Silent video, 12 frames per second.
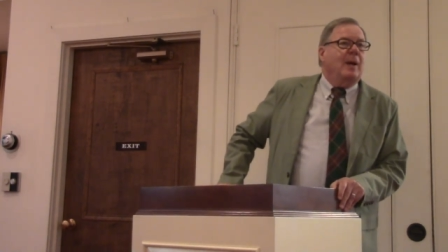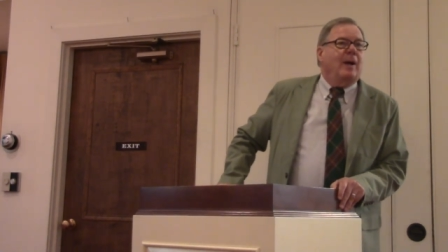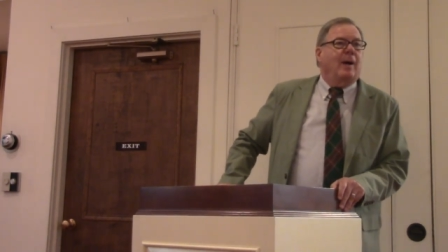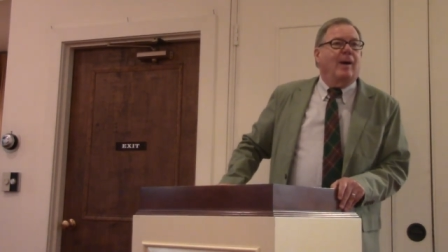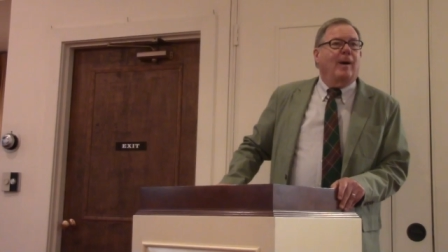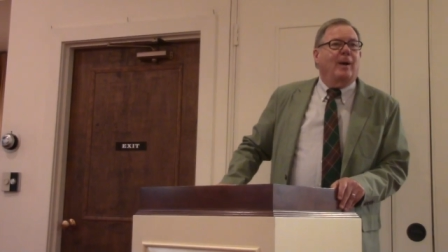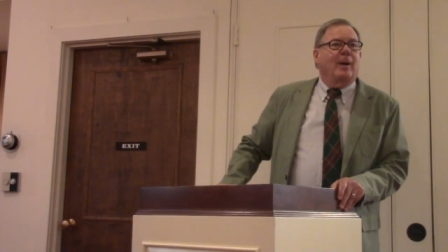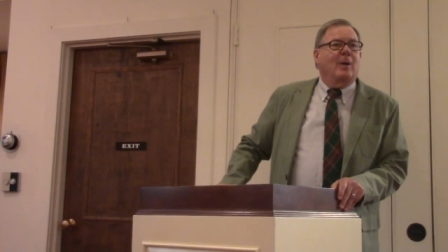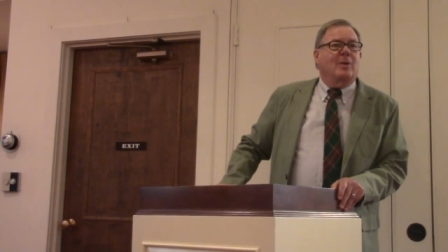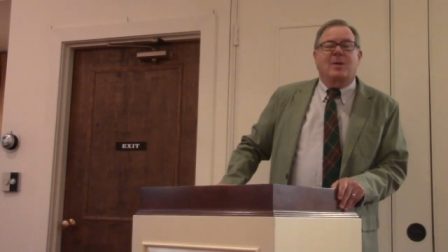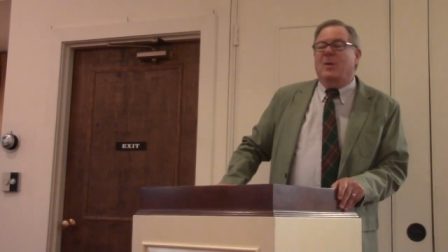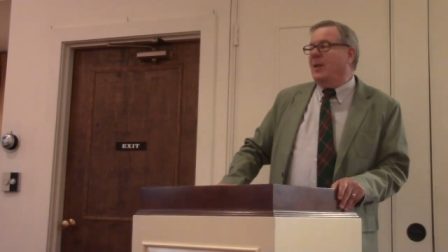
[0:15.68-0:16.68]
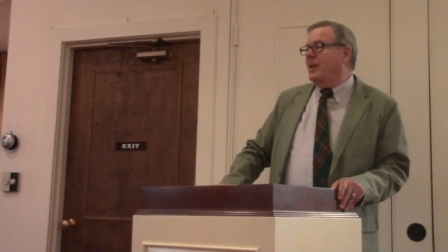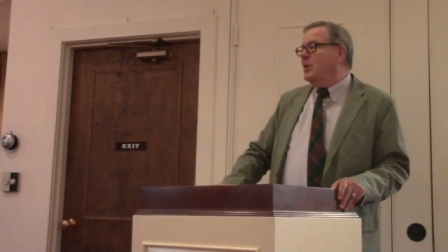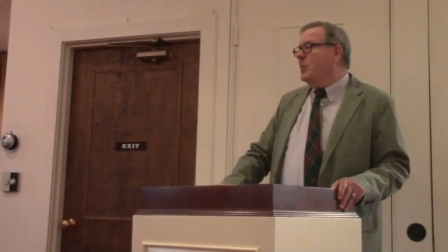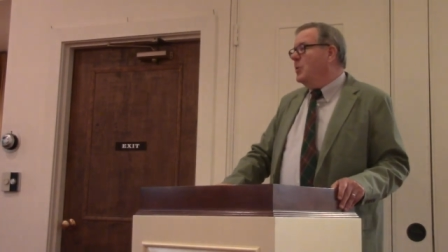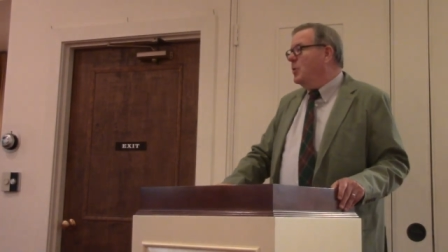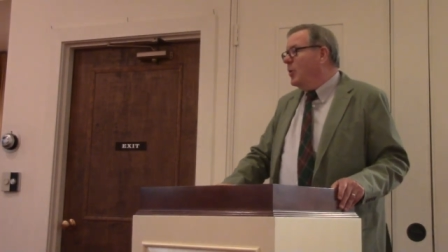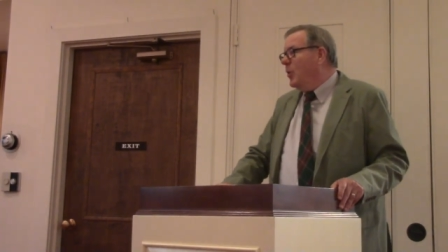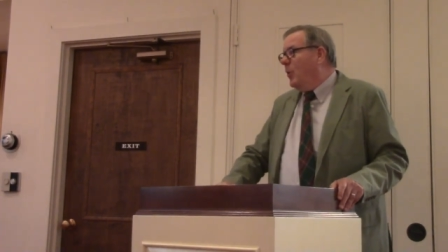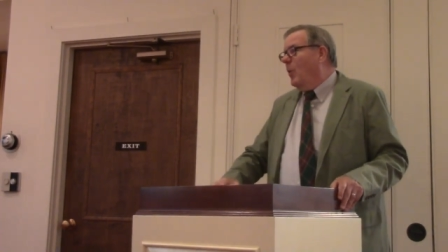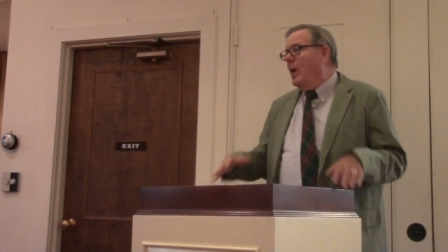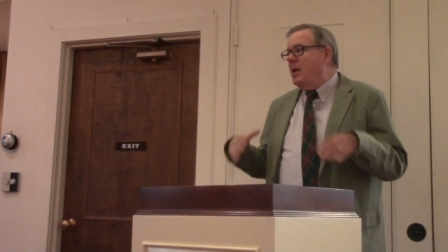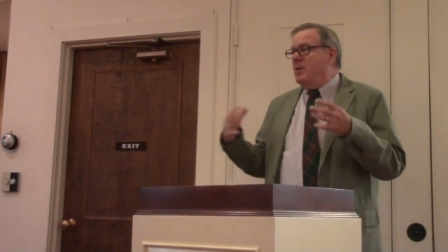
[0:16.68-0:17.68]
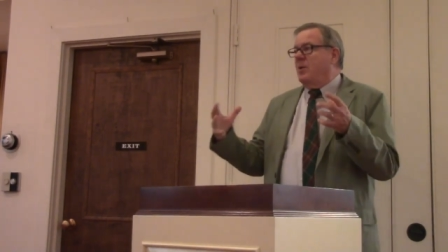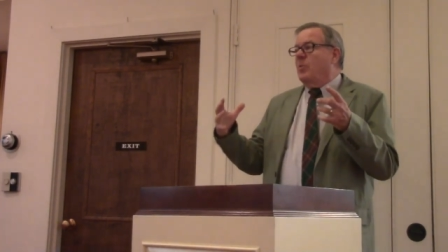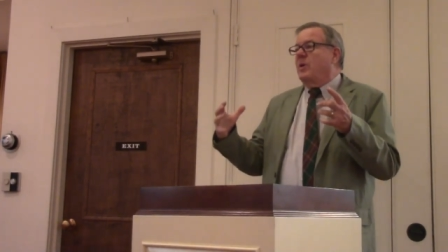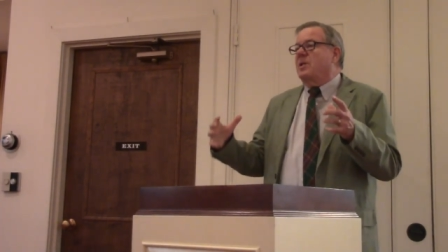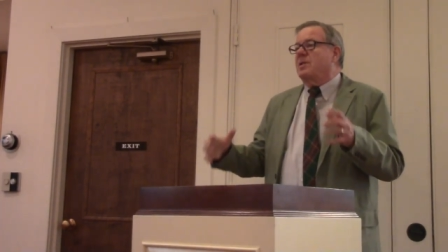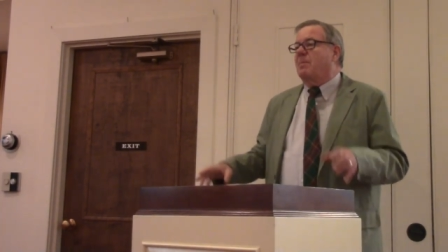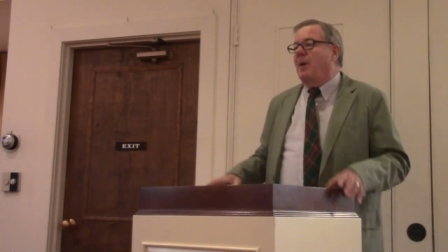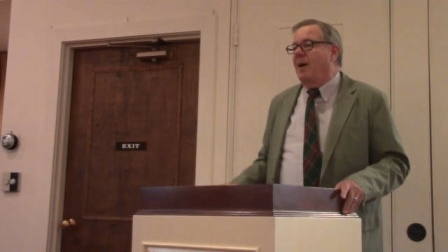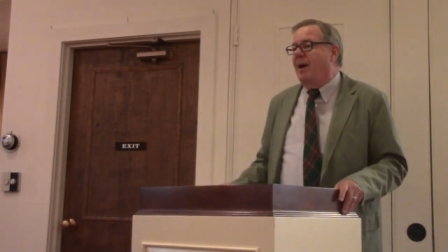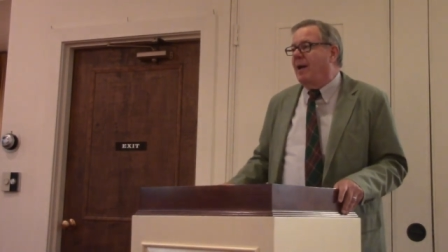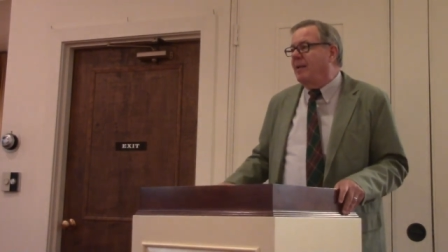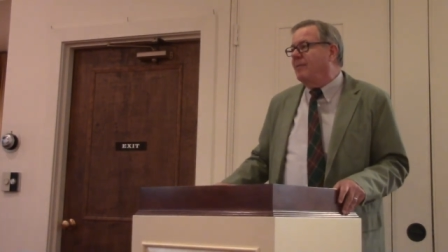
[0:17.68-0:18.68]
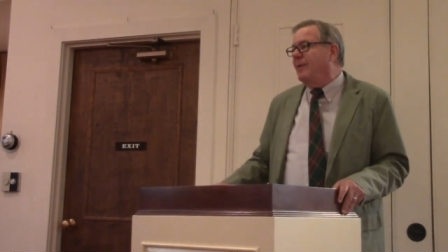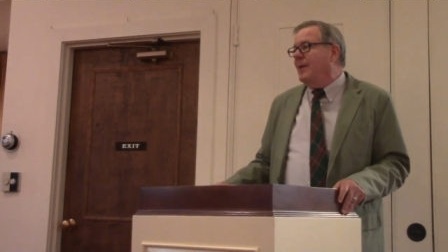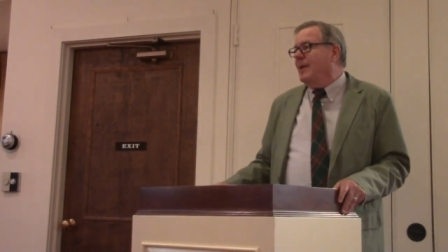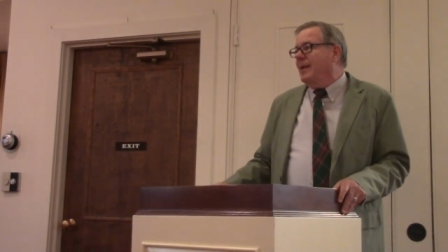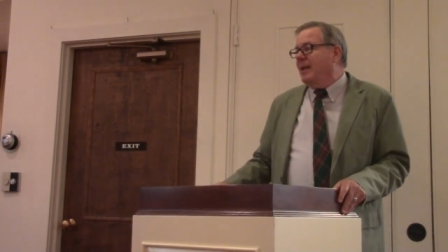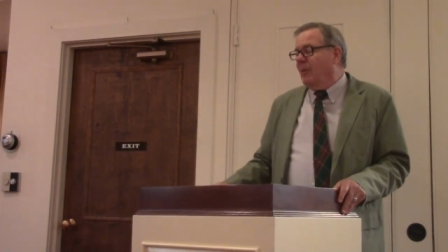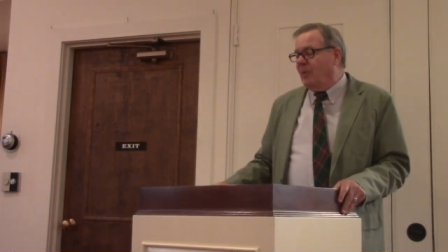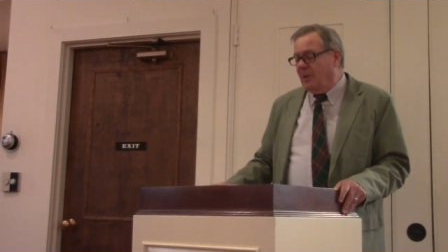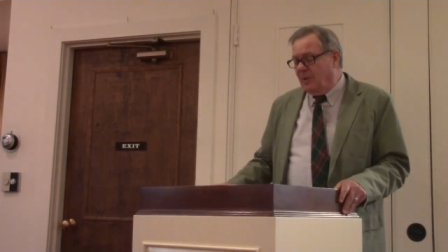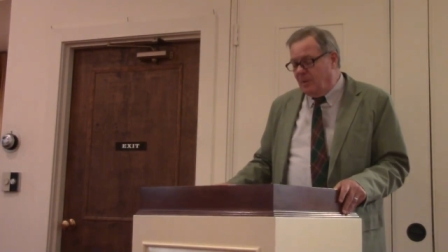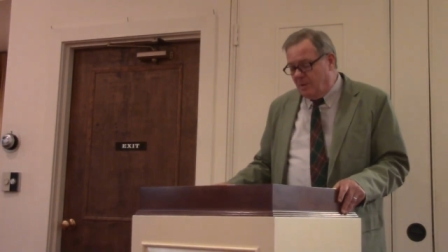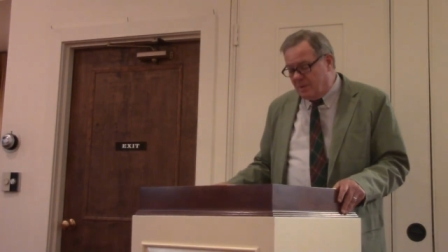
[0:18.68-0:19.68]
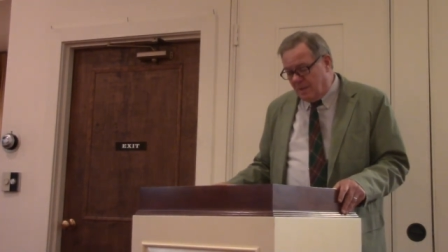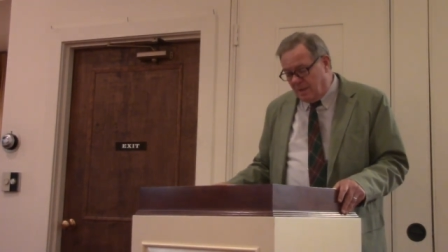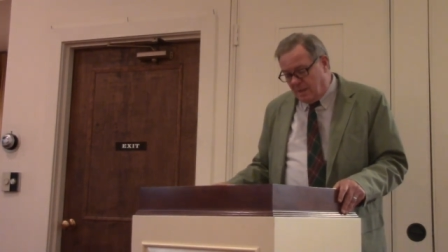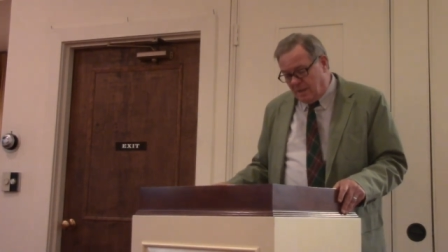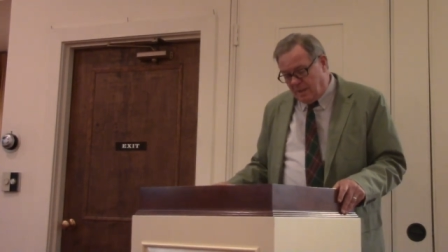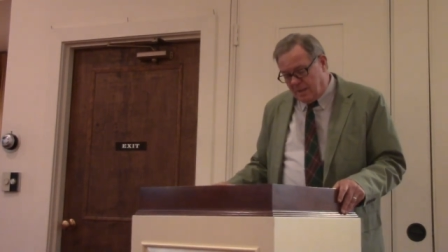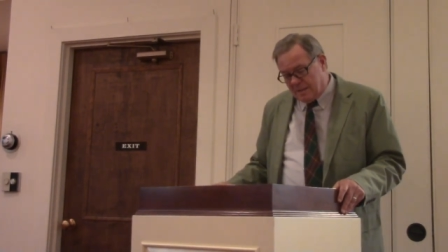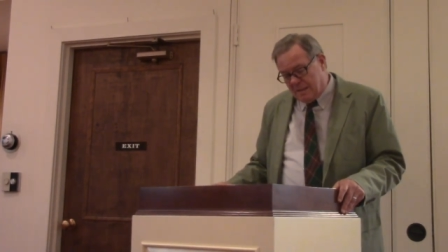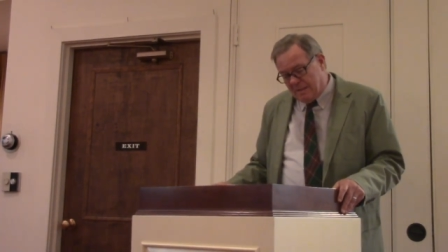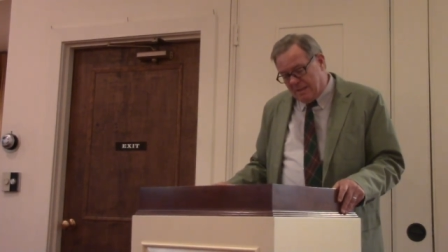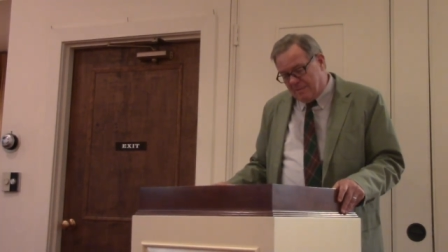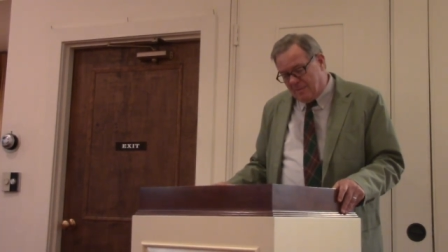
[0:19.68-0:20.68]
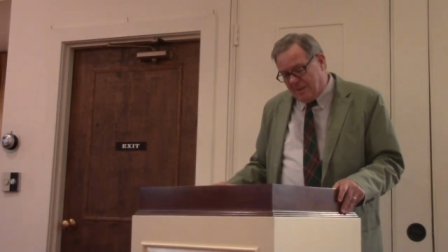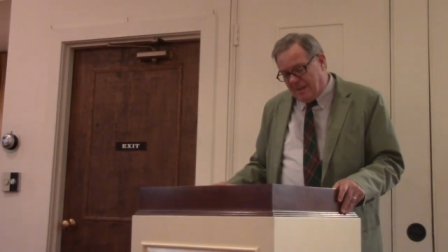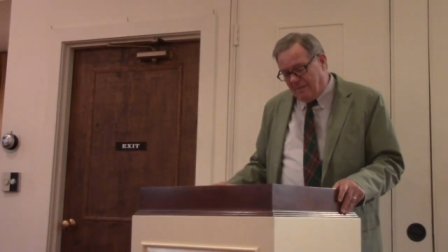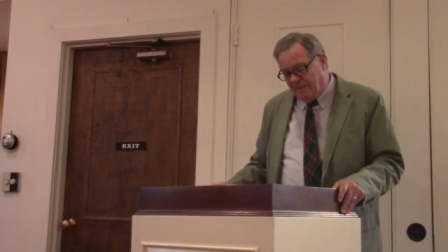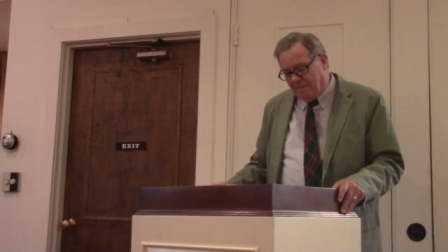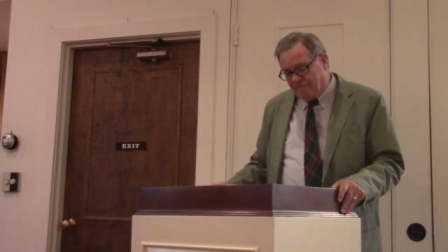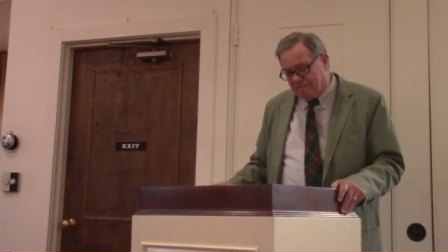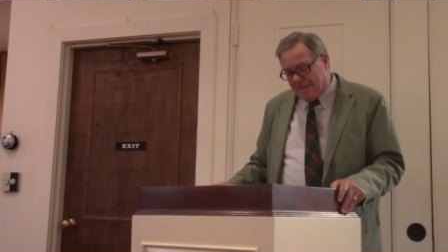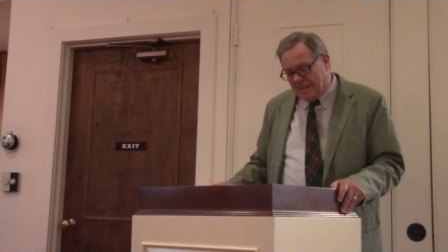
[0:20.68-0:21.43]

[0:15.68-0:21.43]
uh, uh, you know, so that you knew when to respond, you know, with oohs and ahs and, and whatever.